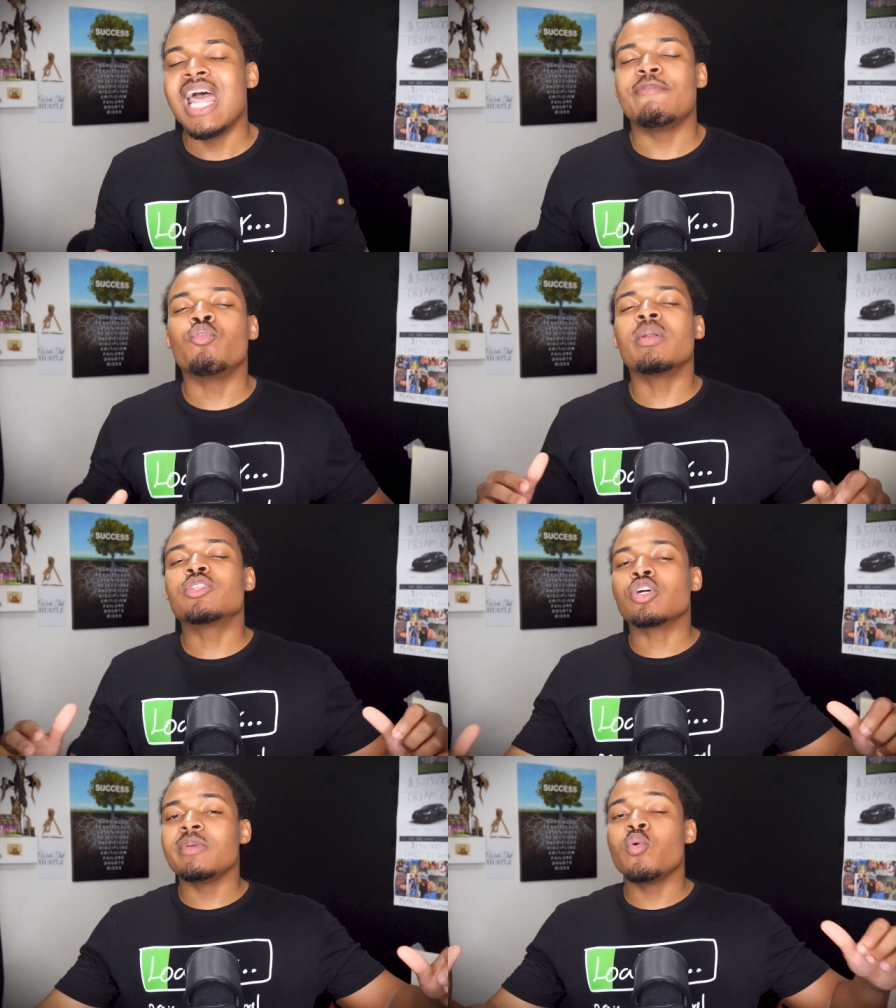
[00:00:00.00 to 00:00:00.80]
If you want to
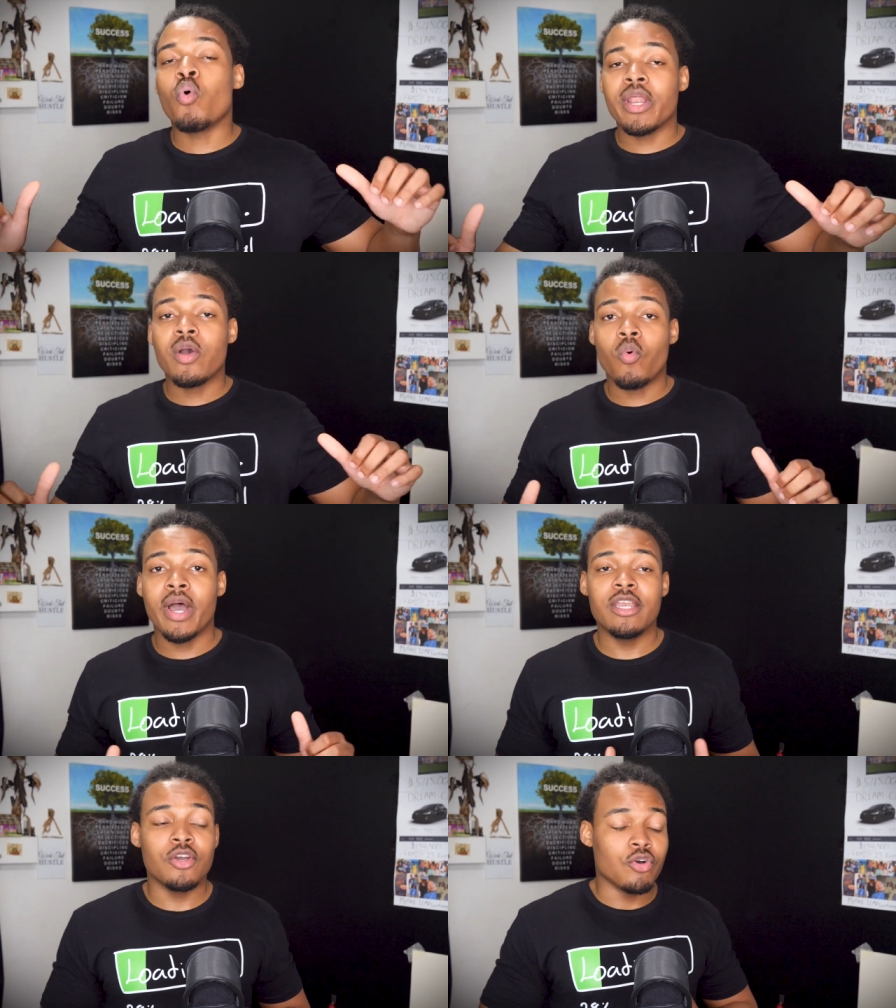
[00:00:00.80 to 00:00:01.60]
talk to me
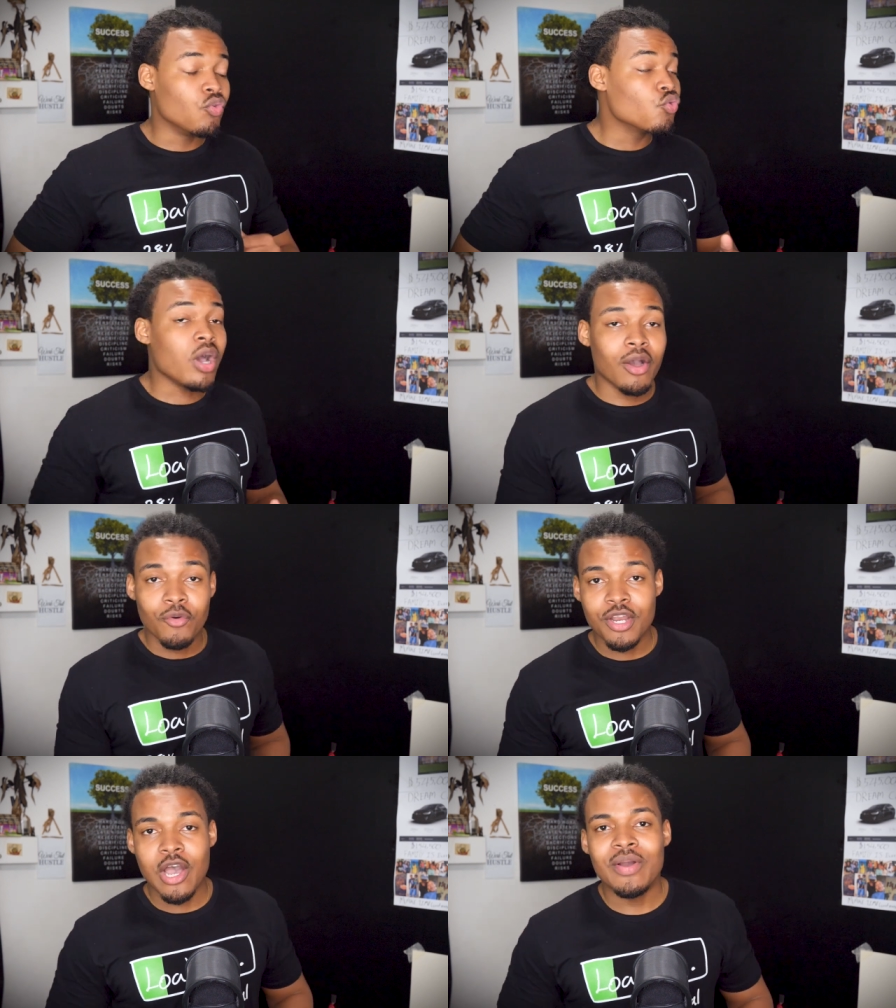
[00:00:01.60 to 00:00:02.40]
one-on-one,
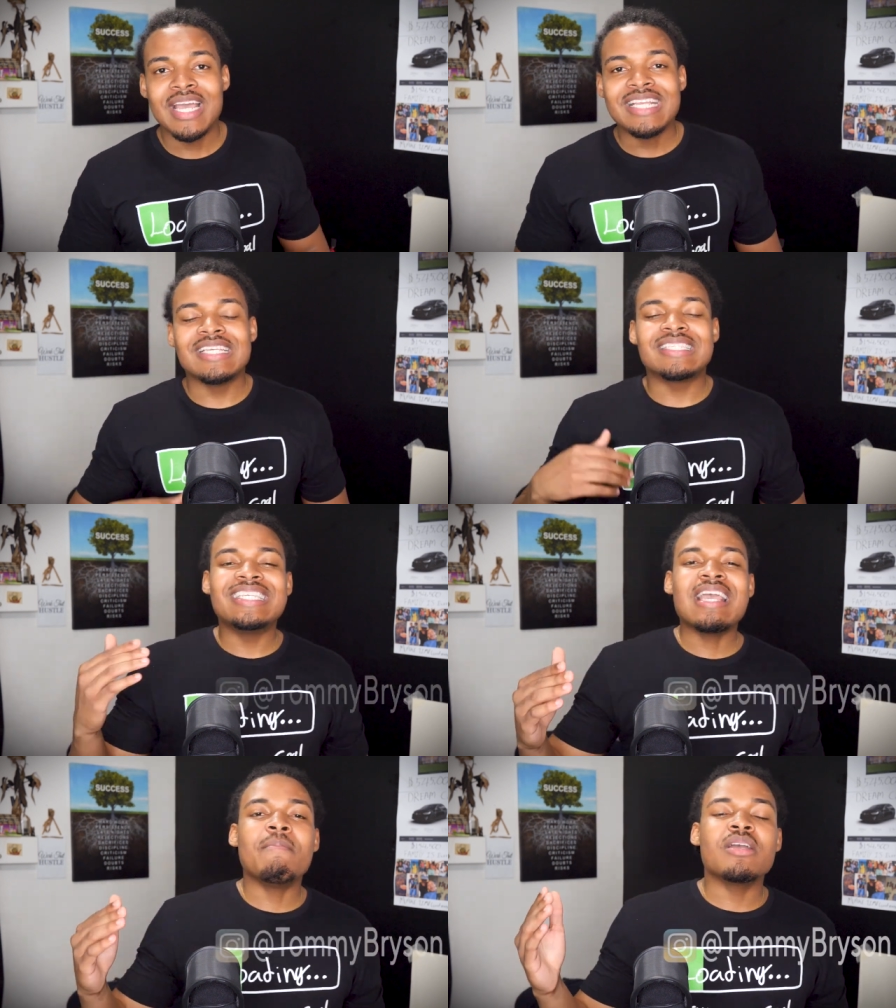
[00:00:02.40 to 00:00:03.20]
uno-a-uno, just
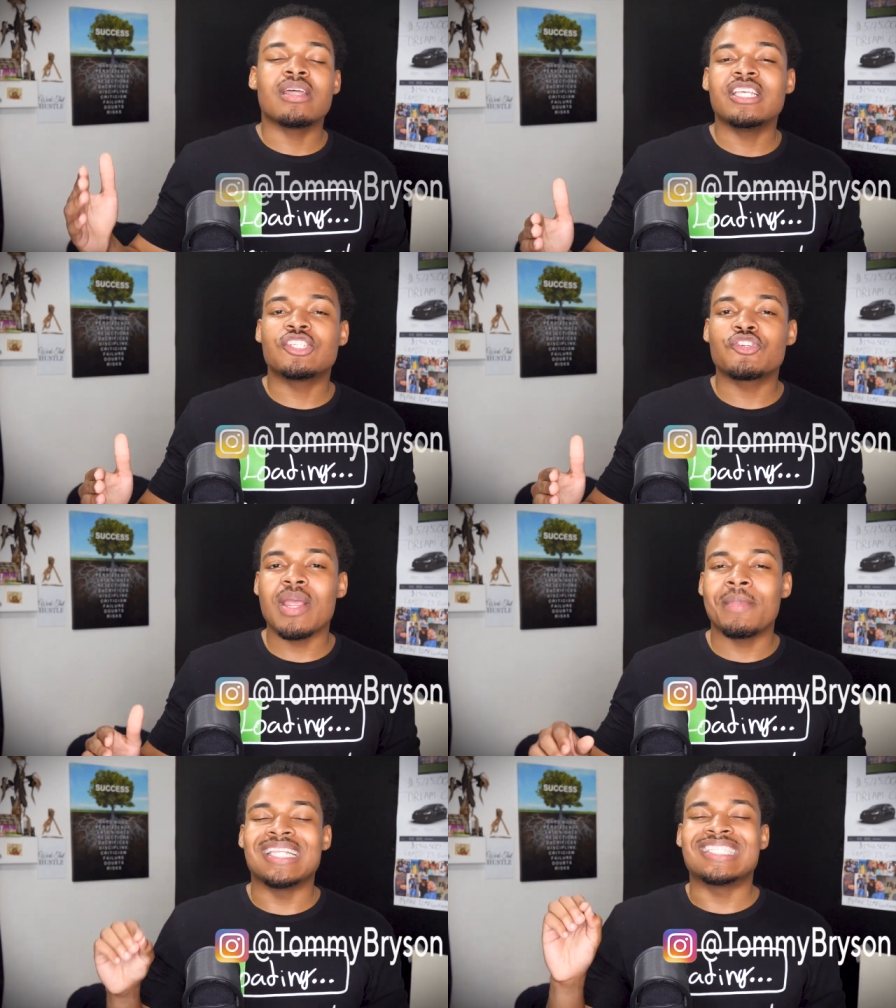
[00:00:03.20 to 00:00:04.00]
D M me on
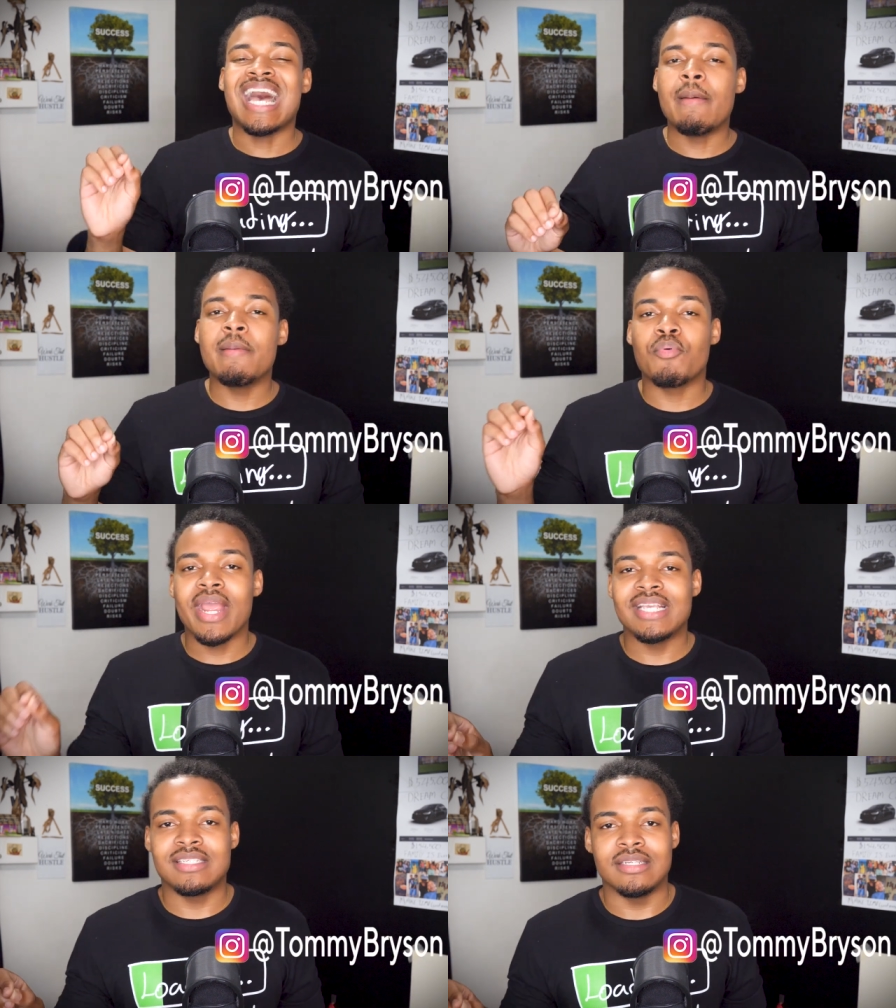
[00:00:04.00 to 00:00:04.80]
Instagram at Tommy
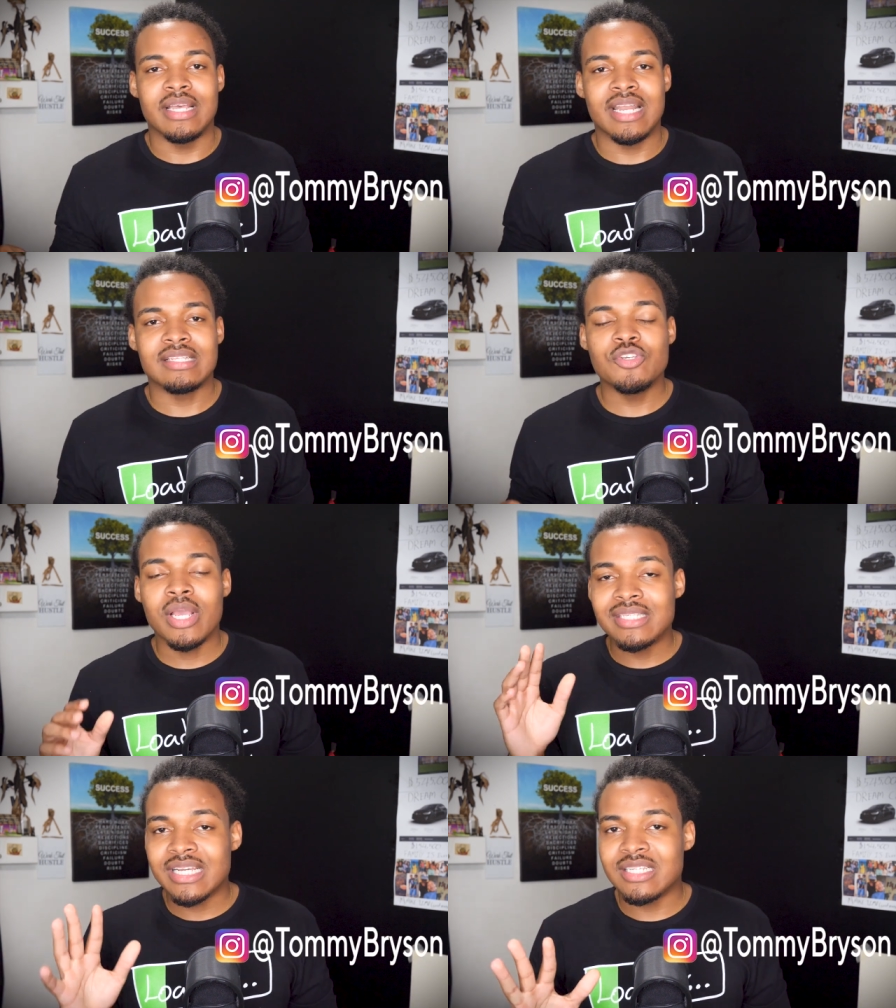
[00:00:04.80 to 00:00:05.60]
Bryson, and I'll see you
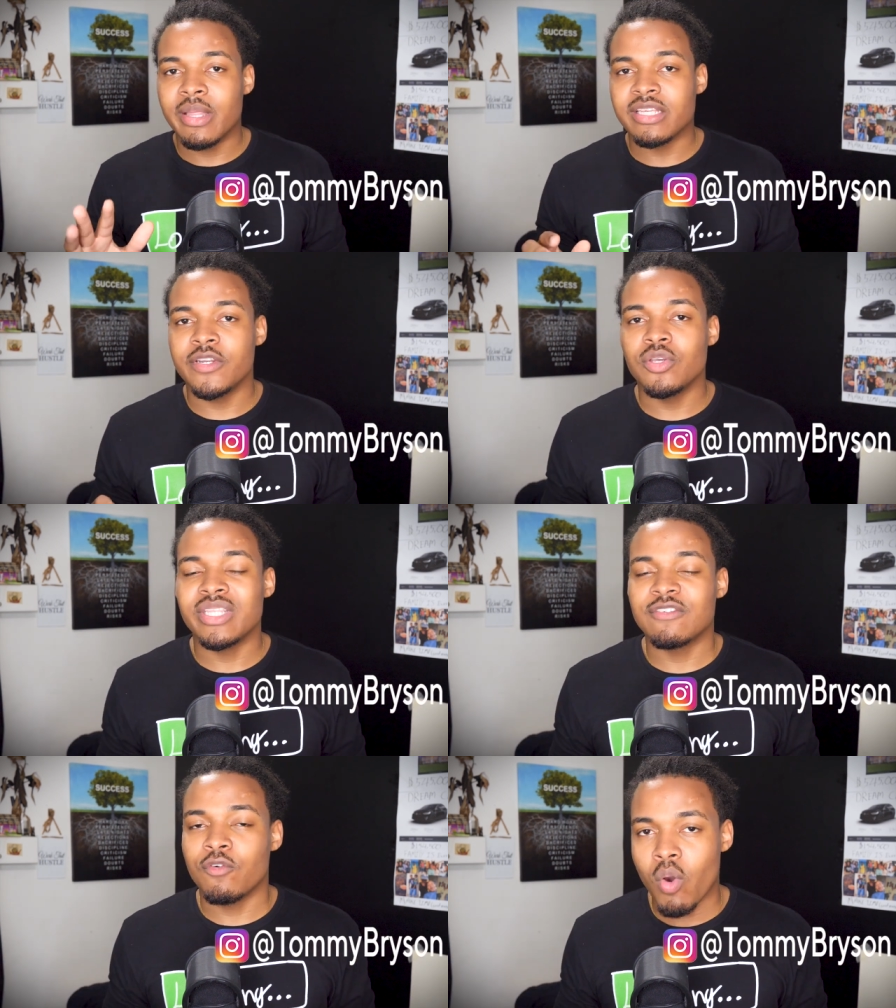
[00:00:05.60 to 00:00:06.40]
guys next time in the next video.
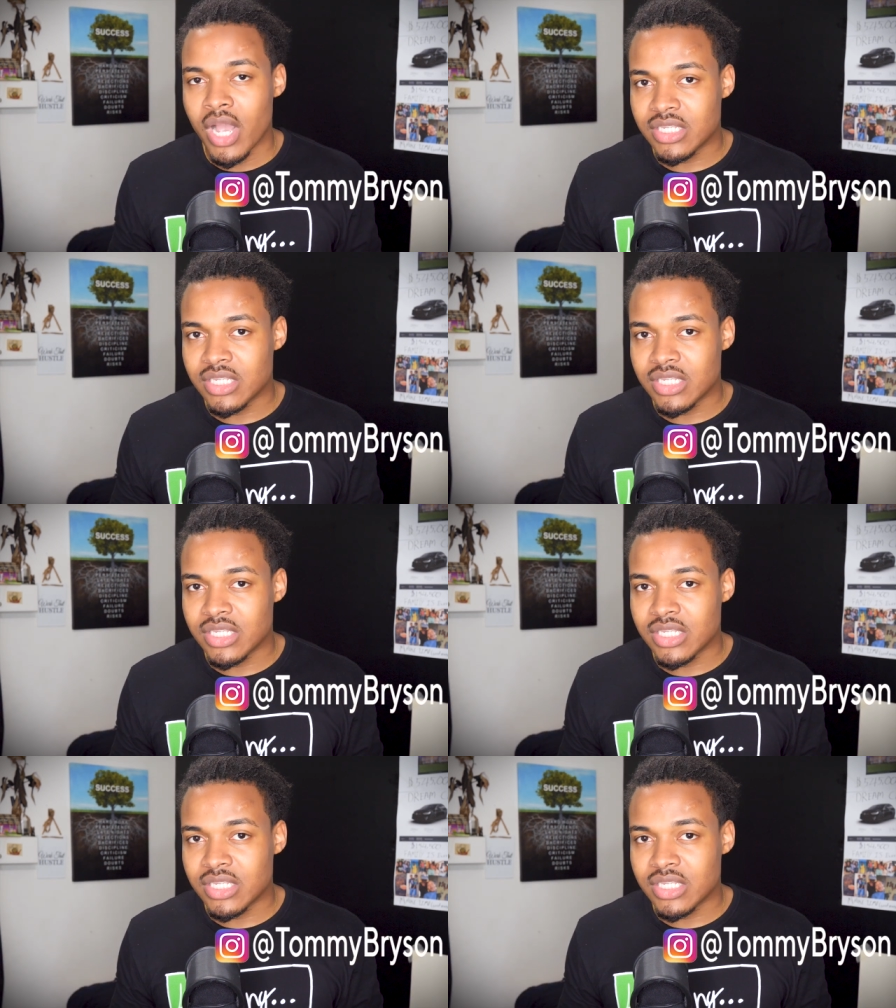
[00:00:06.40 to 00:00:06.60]
Thanks for watching.